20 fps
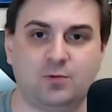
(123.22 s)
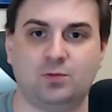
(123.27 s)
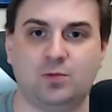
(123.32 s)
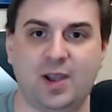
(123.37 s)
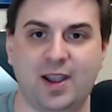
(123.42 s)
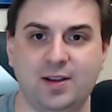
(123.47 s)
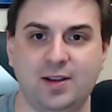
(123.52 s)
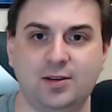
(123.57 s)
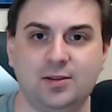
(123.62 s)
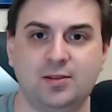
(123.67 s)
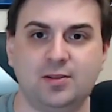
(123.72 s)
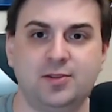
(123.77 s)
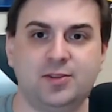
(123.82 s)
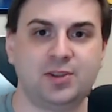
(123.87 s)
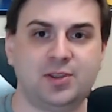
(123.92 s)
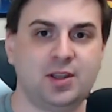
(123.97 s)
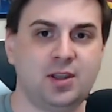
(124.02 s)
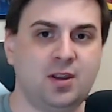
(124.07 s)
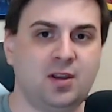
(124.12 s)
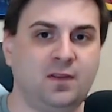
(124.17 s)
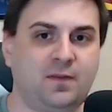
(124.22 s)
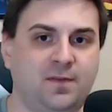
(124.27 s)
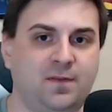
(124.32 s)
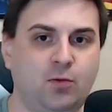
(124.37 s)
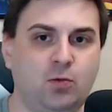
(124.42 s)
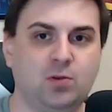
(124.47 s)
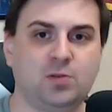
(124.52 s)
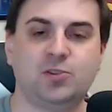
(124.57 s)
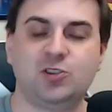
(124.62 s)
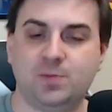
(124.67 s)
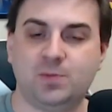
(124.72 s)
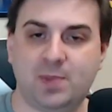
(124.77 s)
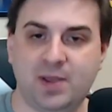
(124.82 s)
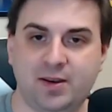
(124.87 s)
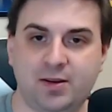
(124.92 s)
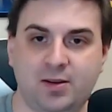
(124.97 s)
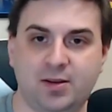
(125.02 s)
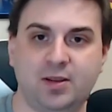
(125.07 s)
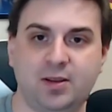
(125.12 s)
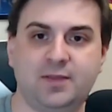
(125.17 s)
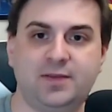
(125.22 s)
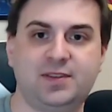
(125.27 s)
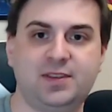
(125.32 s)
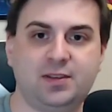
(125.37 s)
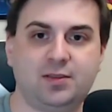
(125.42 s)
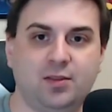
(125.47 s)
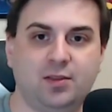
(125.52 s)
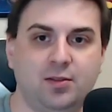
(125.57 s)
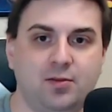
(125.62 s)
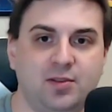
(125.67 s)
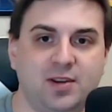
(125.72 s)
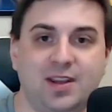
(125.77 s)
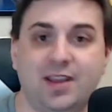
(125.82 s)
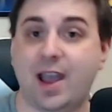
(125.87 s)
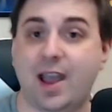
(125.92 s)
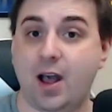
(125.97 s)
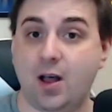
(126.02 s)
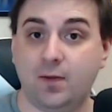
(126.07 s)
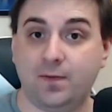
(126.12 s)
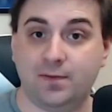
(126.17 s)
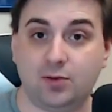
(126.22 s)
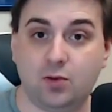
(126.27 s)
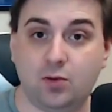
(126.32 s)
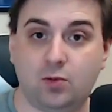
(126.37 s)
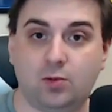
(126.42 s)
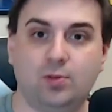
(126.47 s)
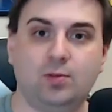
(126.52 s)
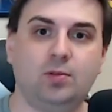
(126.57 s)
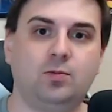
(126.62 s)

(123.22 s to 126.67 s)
writers for spinoffs, including AlphaCore,